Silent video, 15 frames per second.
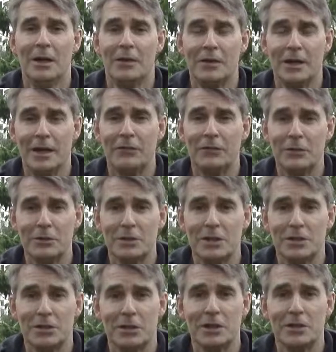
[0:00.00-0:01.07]
and that if you
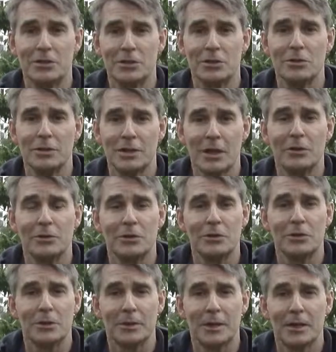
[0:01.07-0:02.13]
decide to get on
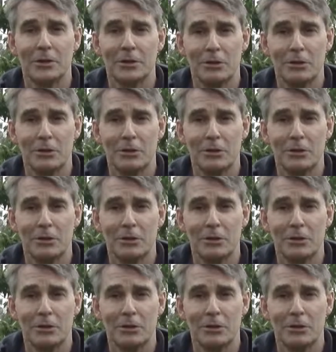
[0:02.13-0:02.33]
and do it,